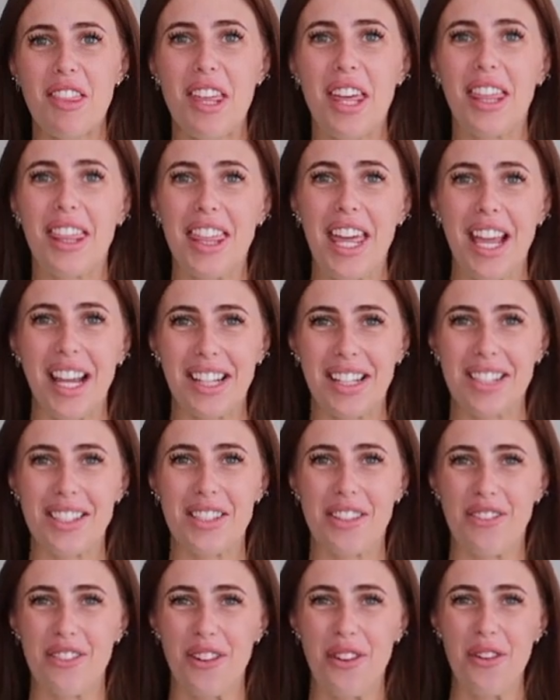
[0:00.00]
The thickness
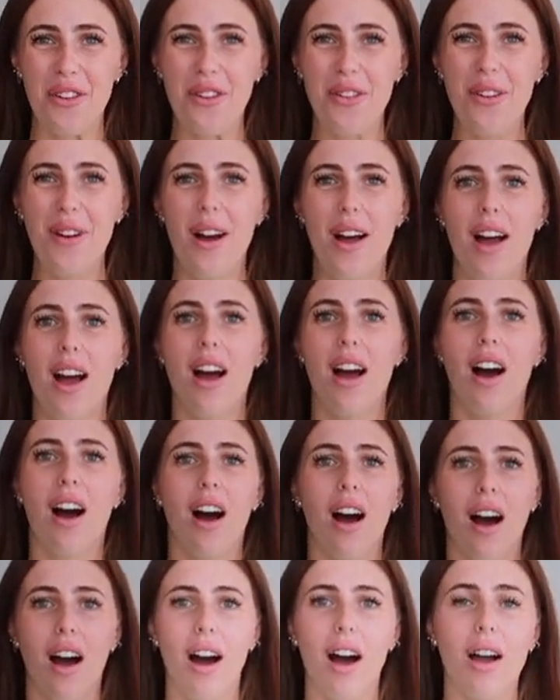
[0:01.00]
of it all,
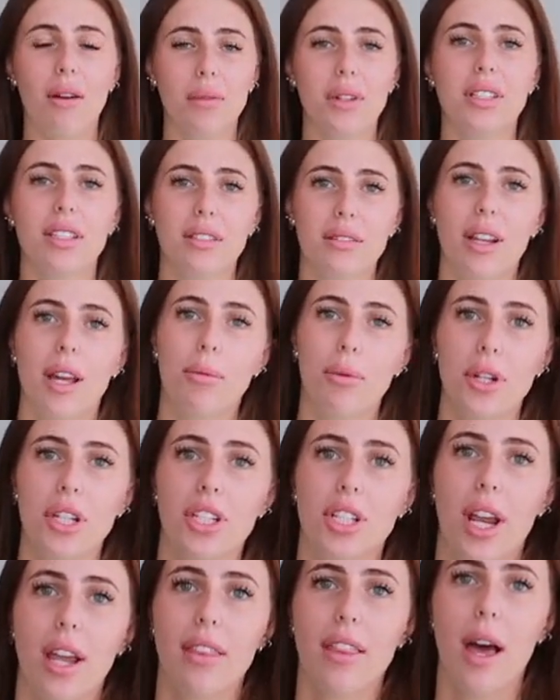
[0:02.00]
I would
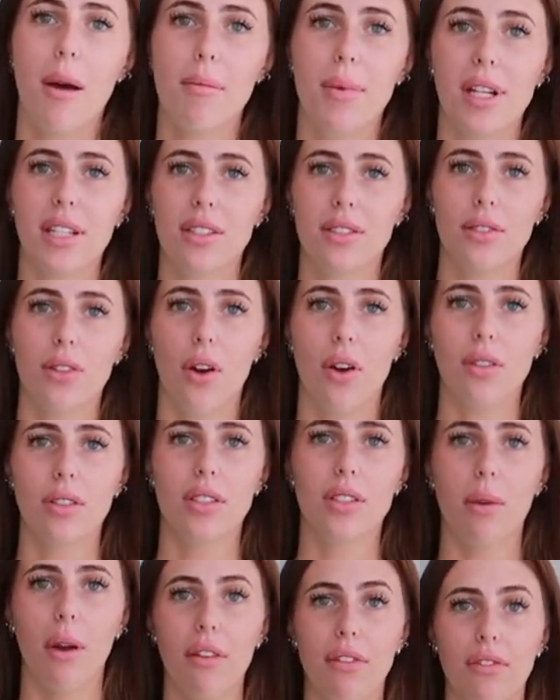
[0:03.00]
appreciate that, but it's not.
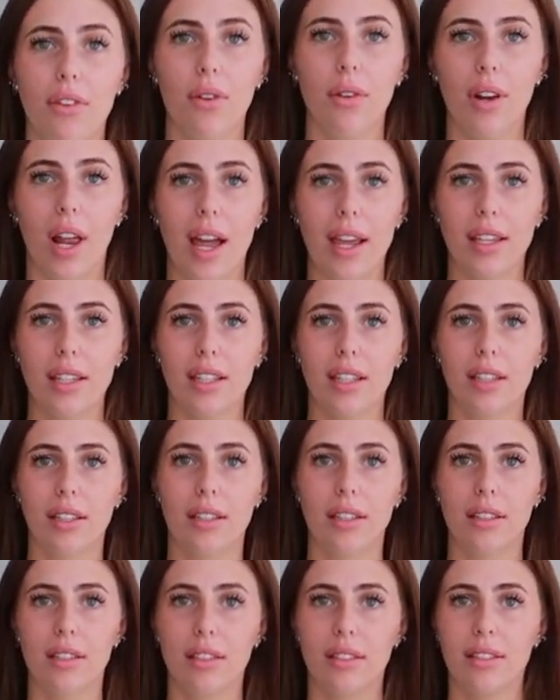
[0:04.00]
So I feel like
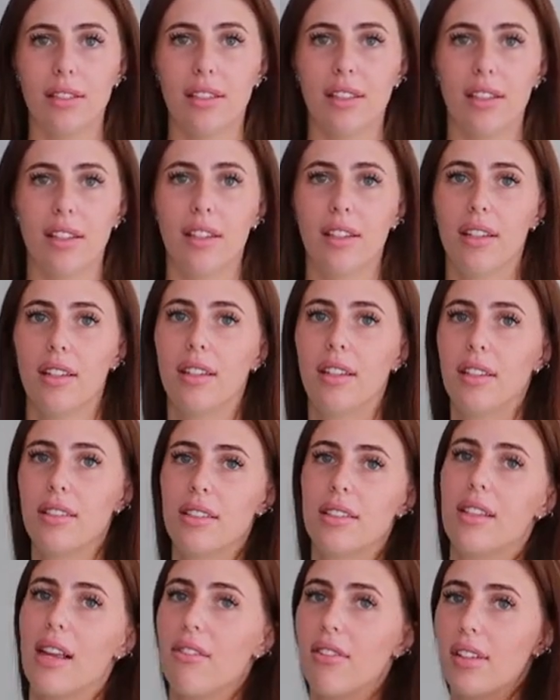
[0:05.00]

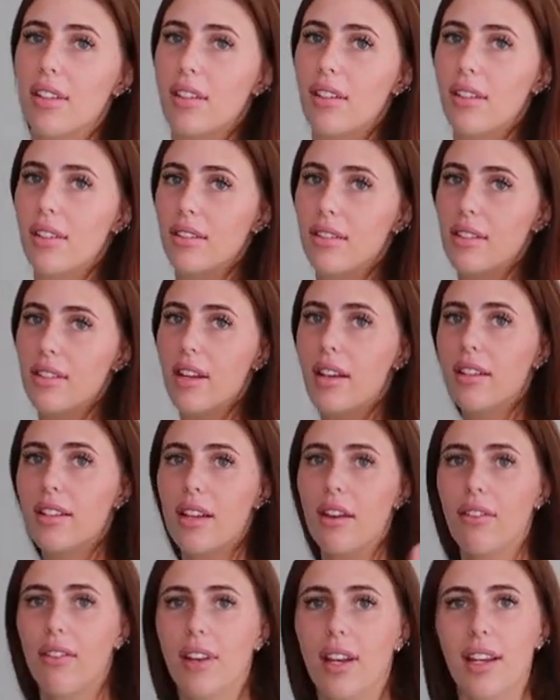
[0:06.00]
7,
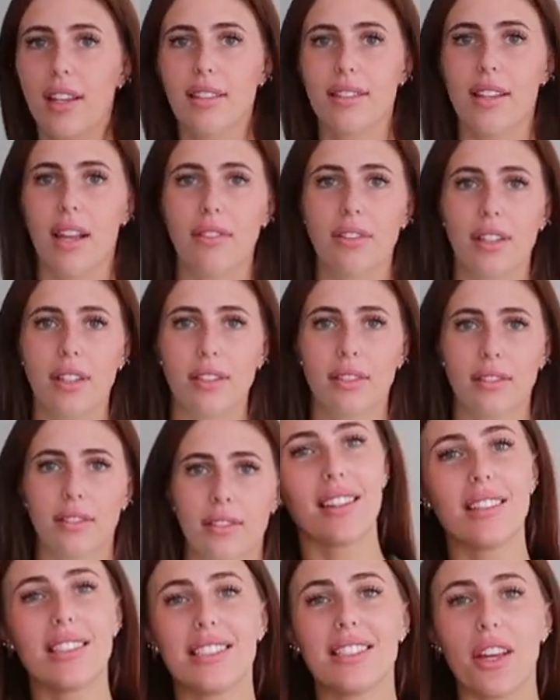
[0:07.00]
definitely a 7.
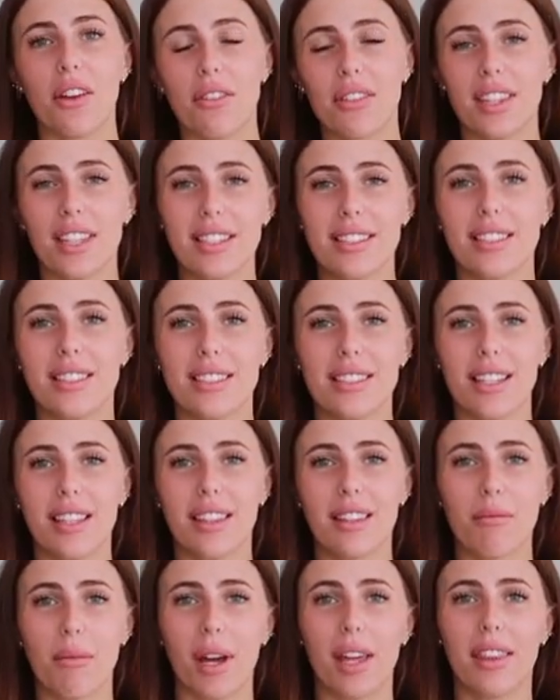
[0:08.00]
So this is
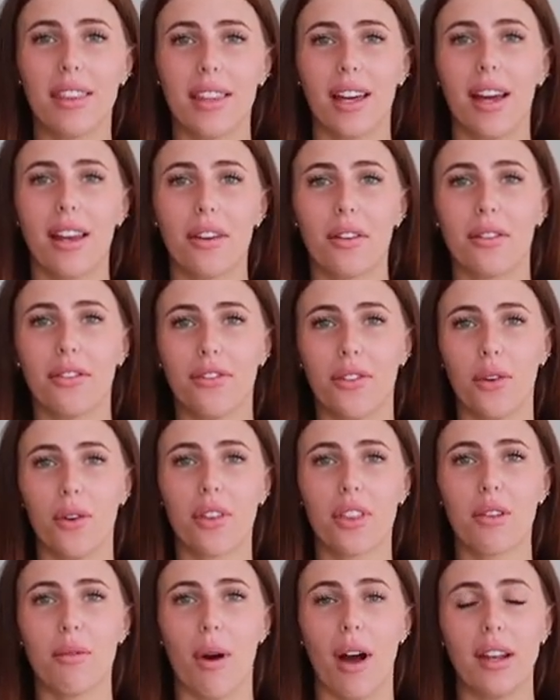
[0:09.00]
either my 3rd or
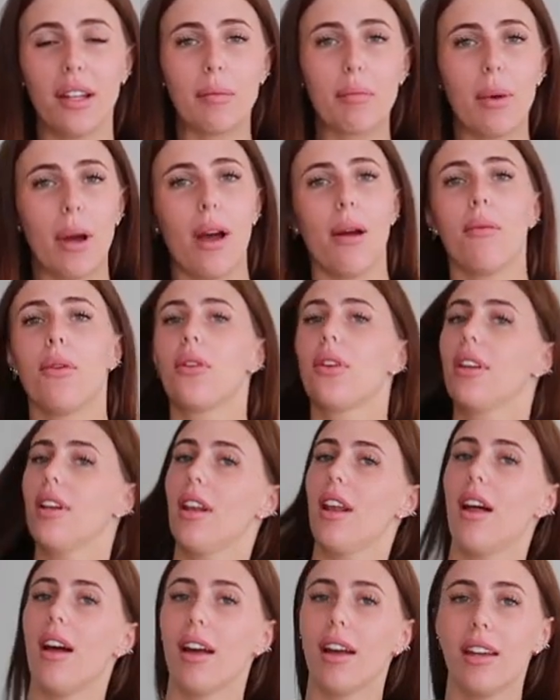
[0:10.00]
4th one, but I'm not gonna
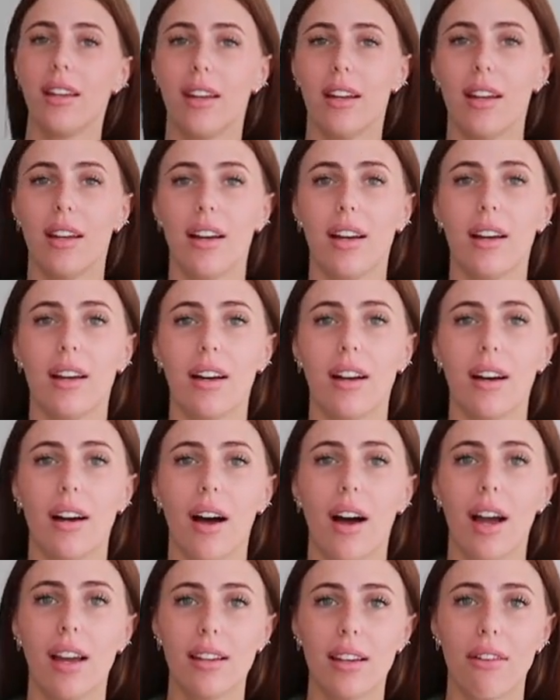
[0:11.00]
lie,
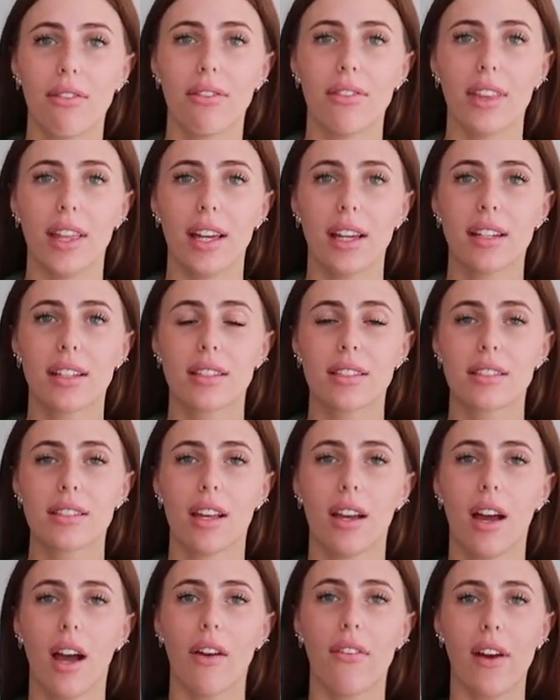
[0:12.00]
I love this.
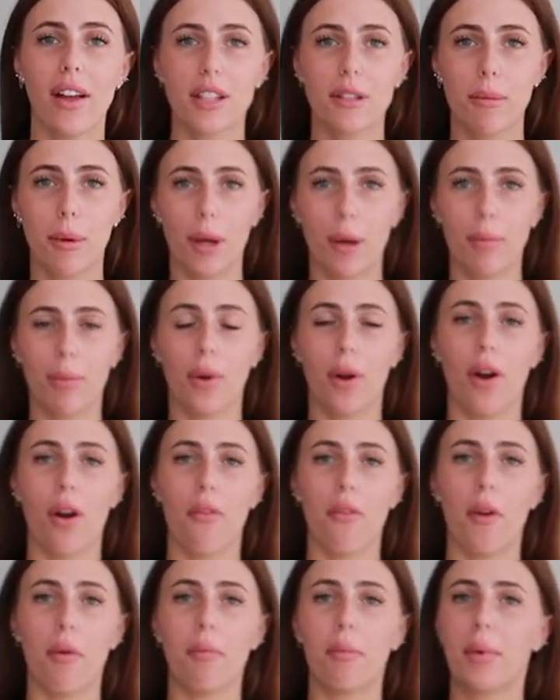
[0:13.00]
I've had to put a bra
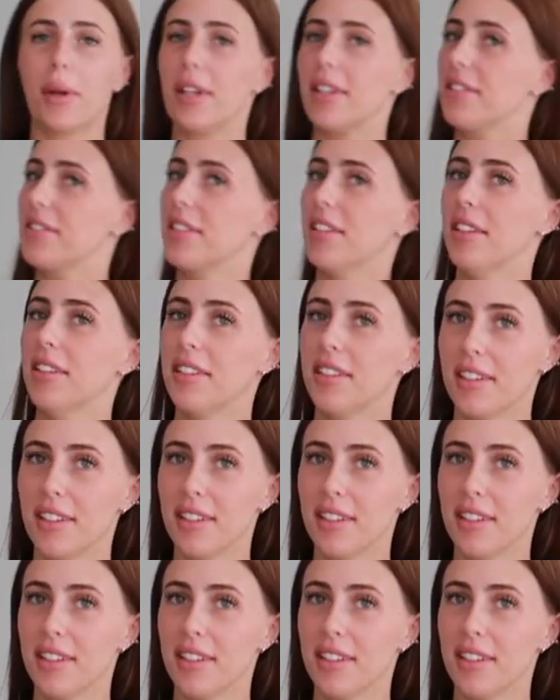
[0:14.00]
on because